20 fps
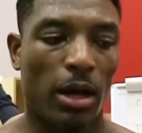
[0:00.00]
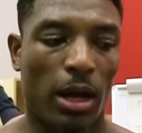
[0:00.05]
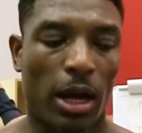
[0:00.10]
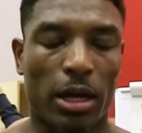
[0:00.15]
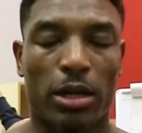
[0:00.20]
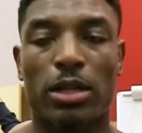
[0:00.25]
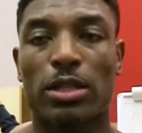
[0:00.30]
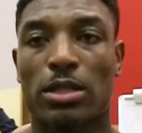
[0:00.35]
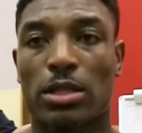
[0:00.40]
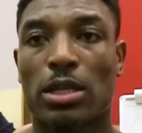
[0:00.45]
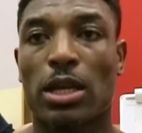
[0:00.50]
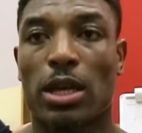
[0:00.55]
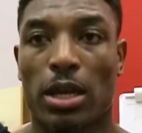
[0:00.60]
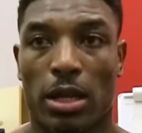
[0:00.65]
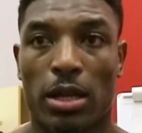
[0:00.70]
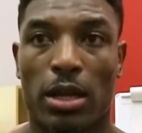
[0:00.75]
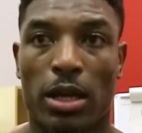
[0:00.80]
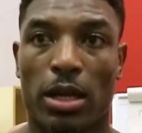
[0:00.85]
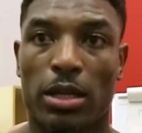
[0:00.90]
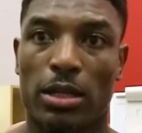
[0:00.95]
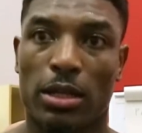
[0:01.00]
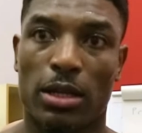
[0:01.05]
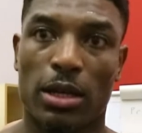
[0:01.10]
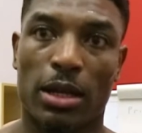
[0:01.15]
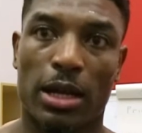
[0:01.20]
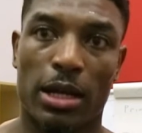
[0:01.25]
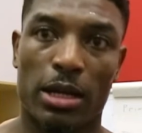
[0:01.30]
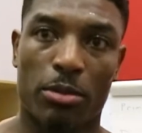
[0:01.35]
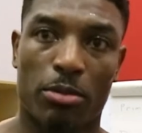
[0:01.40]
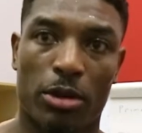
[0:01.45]
I could see in there he
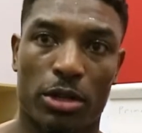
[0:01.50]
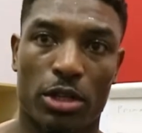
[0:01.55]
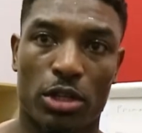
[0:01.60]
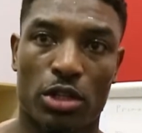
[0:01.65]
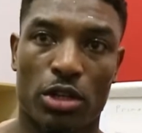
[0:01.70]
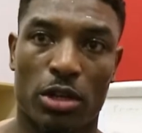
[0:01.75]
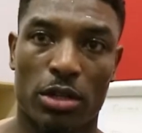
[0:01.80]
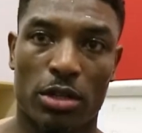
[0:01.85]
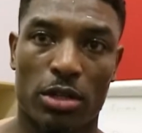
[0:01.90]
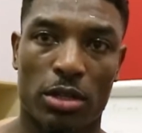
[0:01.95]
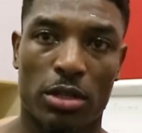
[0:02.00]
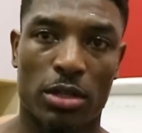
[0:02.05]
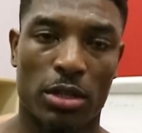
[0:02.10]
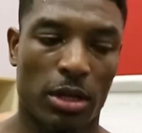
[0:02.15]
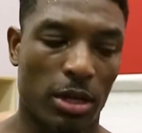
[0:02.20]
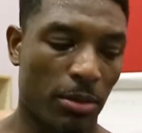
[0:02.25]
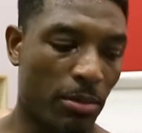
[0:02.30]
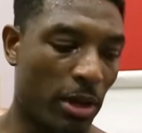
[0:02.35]
didn't like the body shots.